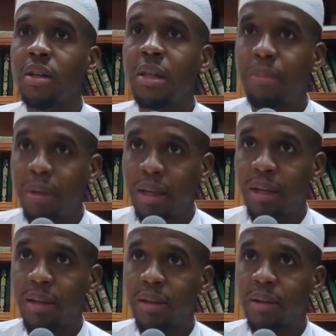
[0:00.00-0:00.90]

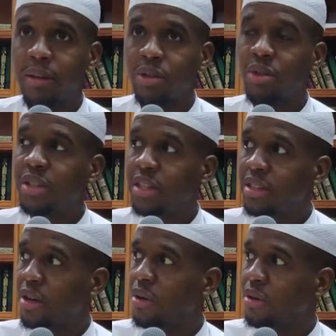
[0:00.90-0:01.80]
Nabi. So it's
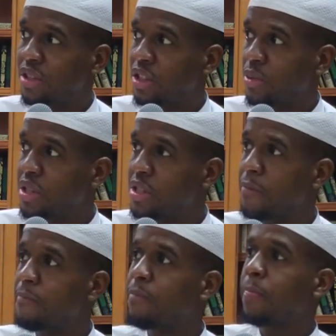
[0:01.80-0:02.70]
detail on the
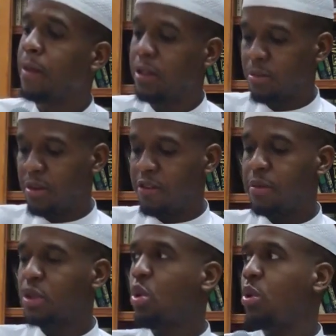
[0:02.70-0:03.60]
situation. There's a bit of
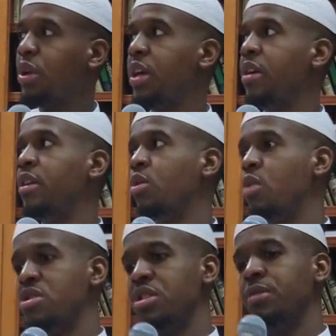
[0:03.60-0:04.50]
misquoting here in the
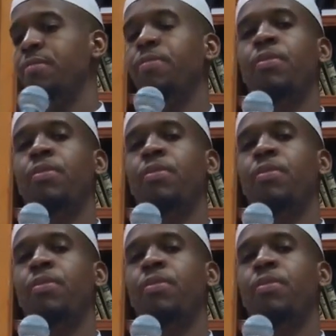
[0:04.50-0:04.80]
question.